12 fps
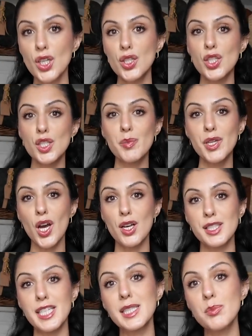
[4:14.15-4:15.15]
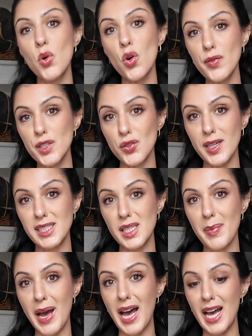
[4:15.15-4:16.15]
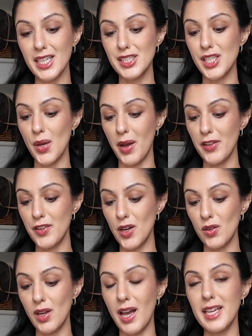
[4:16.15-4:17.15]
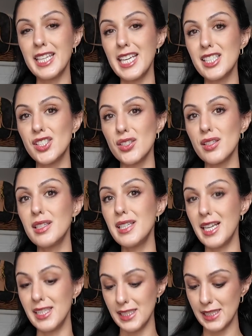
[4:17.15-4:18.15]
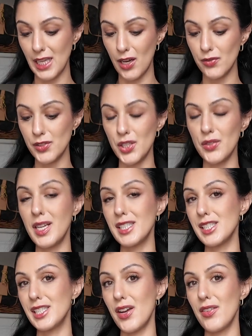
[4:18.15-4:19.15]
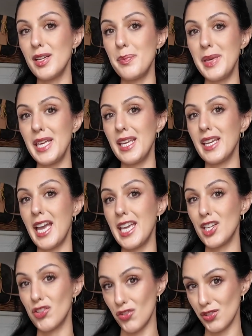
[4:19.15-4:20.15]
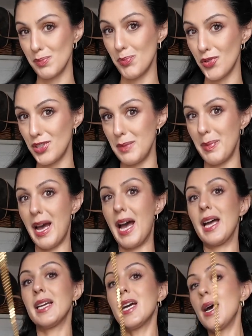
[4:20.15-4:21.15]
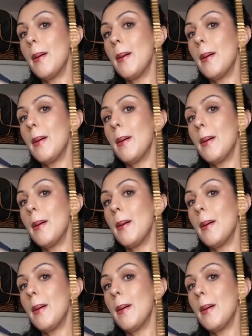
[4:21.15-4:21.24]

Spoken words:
just because it's more of a dressy bag, so I feel like it doesn't lend itself to necessarily being a crossbody bag.